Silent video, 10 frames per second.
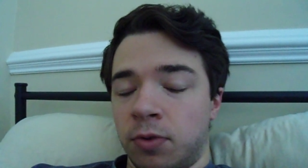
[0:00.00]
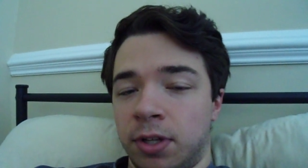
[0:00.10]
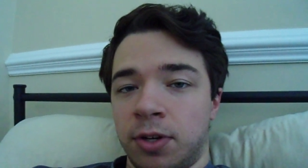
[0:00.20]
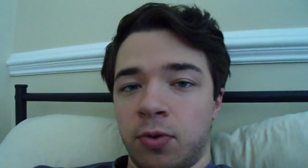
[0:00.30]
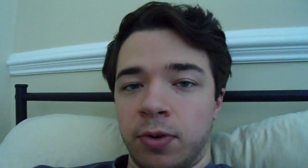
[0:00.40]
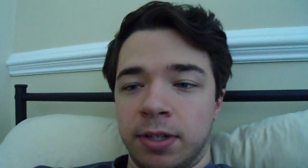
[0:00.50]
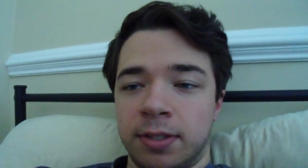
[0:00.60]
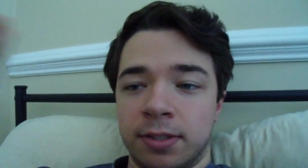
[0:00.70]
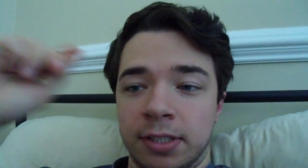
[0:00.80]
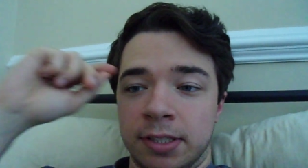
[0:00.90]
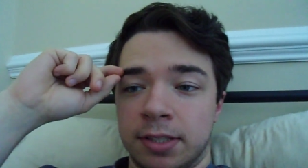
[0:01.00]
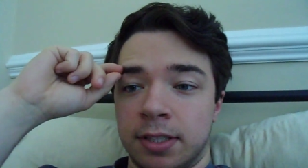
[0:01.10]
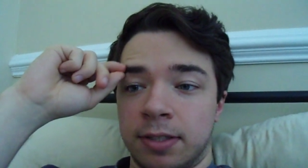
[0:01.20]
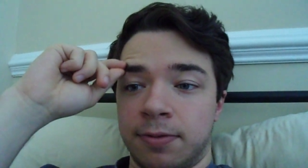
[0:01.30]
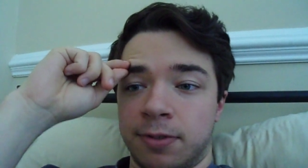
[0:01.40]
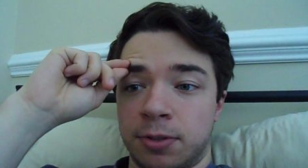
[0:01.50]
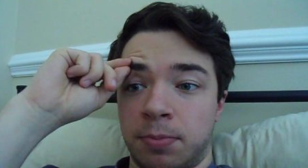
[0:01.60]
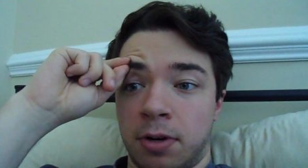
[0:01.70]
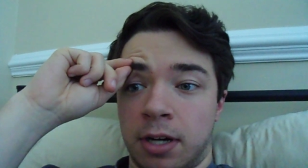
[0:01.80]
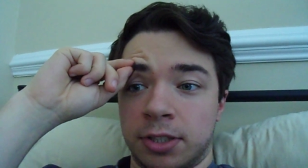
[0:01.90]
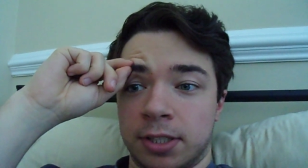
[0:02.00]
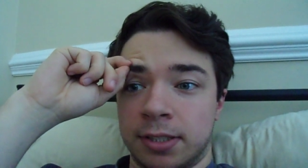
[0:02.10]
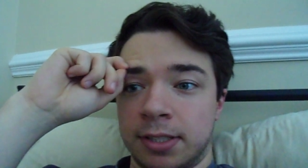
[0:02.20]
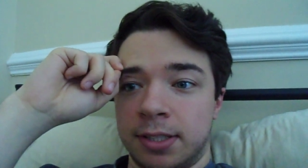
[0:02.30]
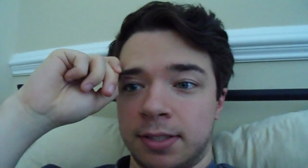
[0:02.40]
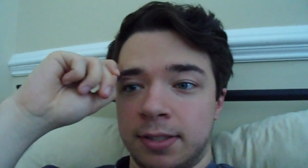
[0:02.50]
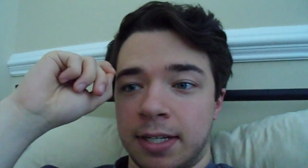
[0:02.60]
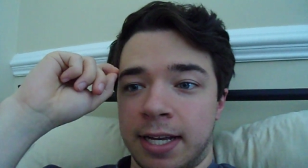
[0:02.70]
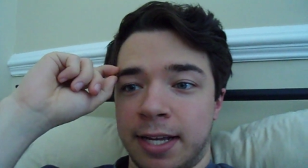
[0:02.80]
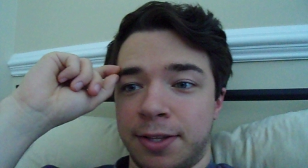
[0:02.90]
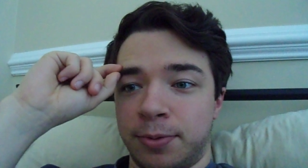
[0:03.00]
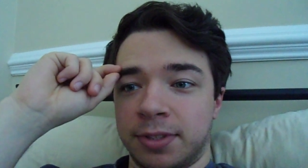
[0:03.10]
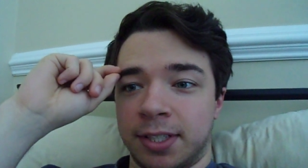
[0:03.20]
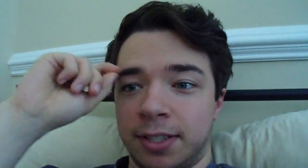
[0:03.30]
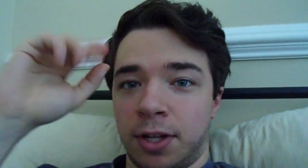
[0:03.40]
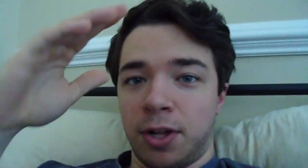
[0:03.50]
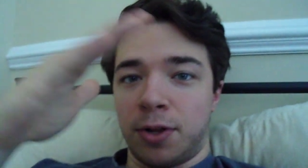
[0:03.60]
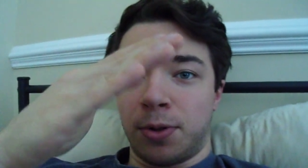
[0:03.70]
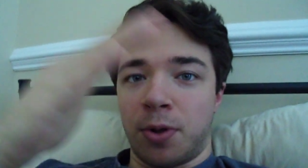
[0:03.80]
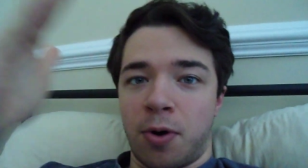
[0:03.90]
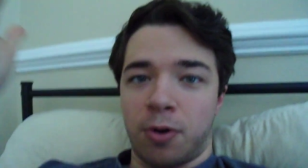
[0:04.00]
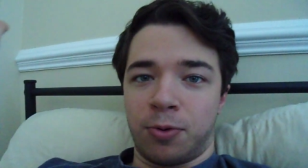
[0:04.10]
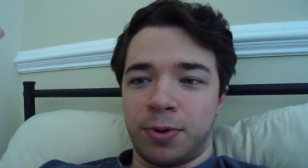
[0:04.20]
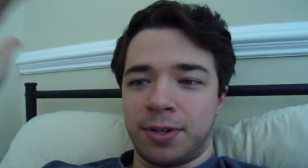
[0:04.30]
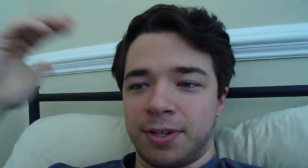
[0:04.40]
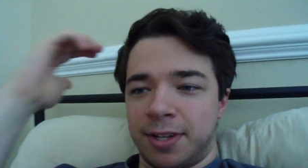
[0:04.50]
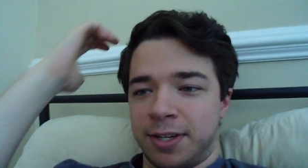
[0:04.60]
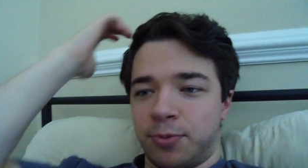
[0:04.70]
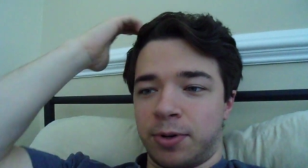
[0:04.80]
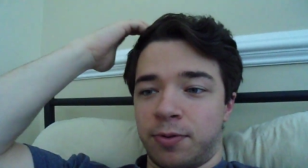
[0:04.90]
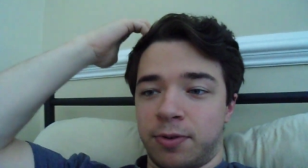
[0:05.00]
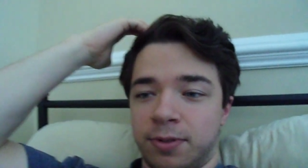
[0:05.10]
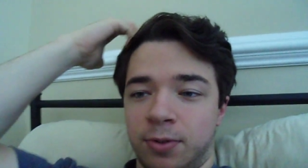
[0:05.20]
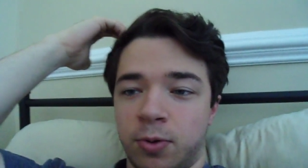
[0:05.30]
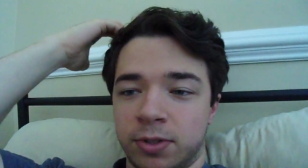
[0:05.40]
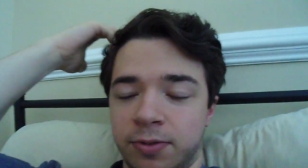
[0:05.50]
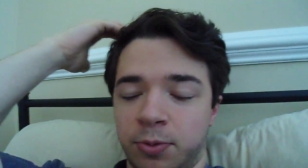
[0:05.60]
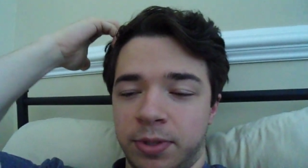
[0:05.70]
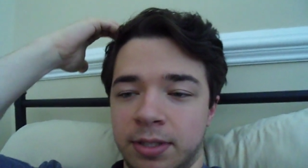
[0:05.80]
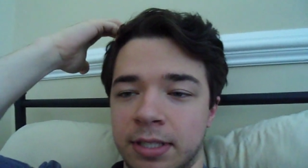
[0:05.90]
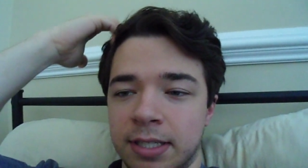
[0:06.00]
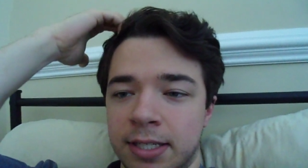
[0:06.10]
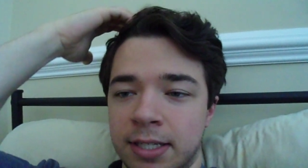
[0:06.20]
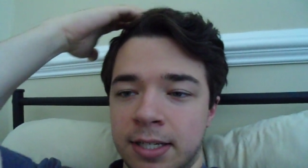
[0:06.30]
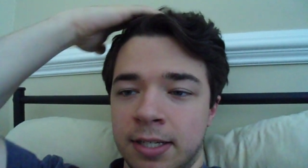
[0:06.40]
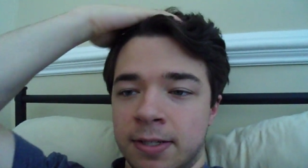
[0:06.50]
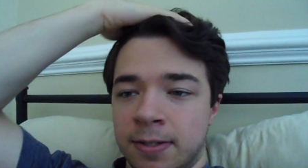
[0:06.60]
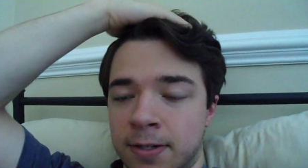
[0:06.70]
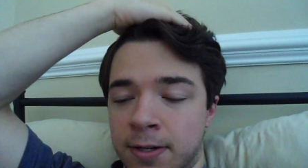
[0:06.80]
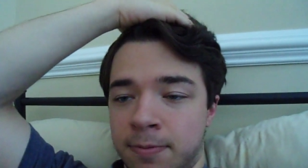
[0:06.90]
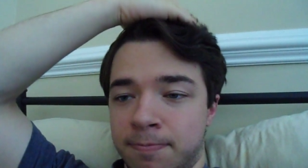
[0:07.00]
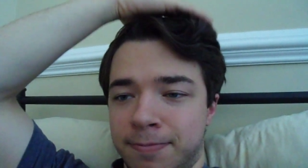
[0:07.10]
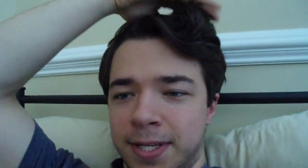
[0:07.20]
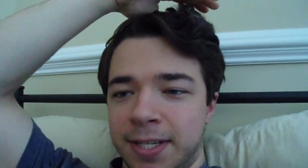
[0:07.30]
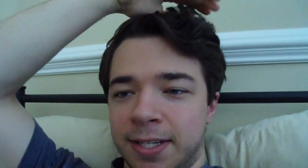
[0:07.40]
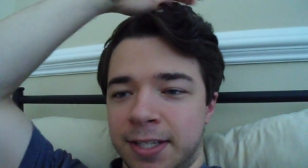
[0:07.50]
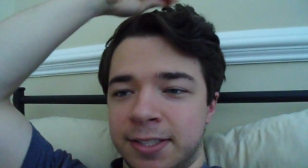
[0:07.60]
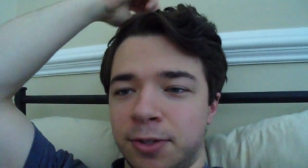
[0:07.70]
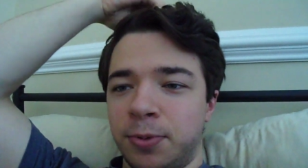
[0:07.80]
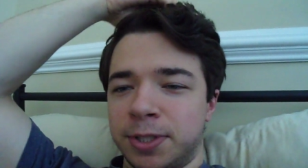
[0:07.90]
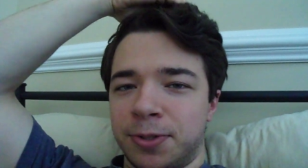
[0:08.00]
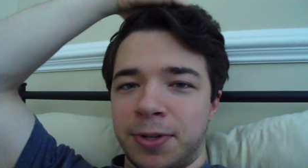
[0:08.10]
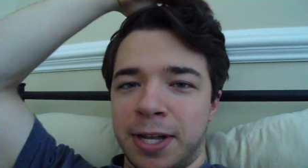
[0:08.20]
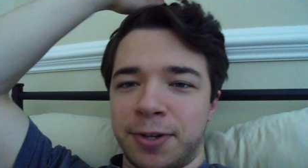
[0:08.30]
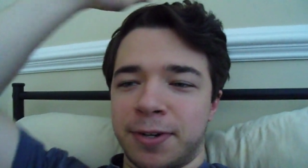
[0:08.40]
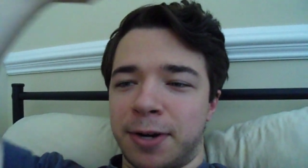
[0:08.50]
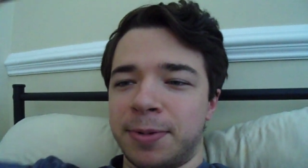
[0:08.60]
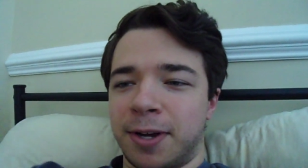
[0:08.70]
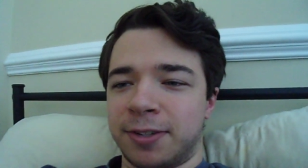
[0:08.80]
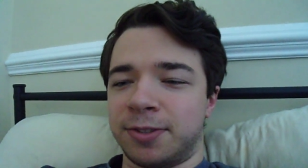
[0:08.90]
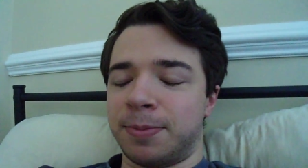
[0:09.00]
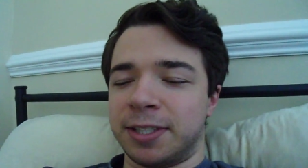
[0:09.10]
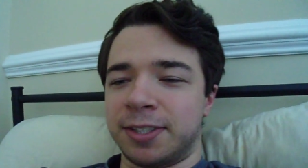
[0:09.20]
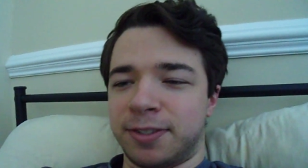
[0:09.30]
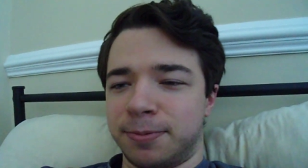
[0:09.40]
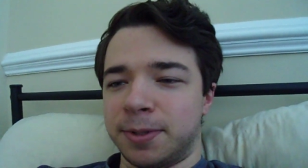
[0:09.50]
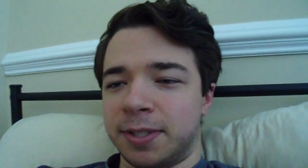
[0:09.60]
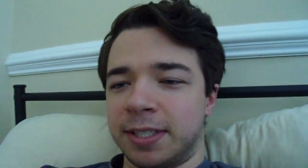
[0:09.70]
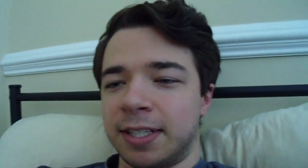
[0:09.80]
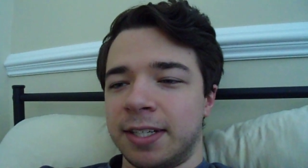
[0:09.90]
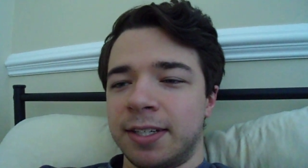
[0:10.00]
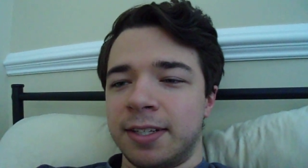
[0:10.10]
really annoyed because this is like the first project I had that was like a, a, long one. Like it went over the course of a week. Um, it still wasn't all that good. I'll be honest with myself, but like